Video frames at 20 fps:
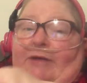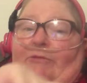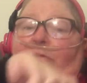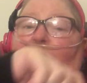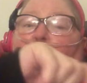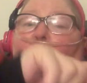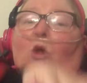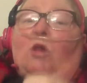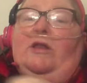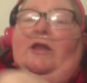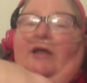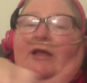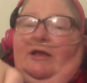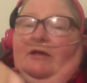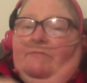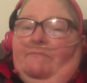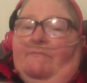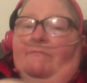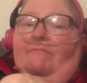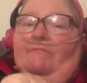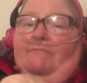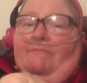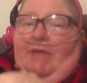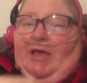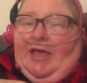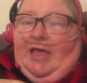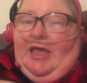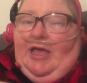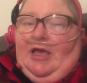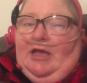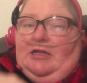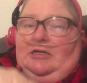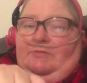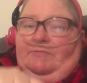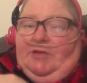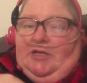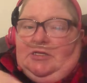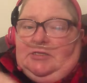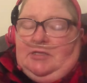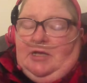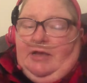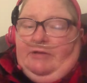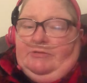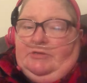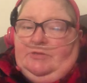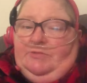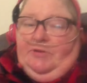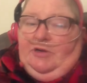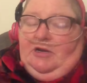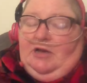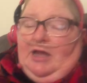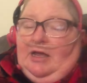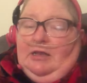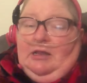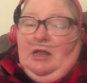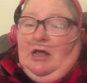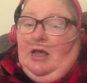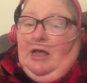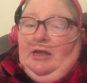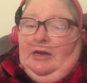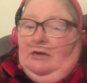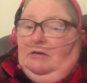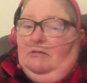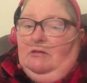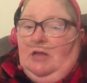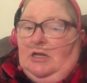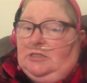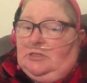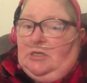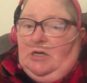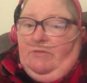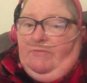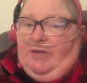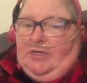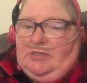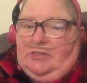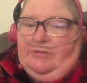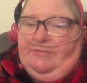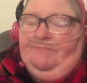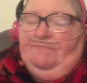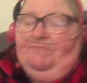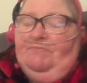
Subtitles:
holding my hand because I lost all muscle.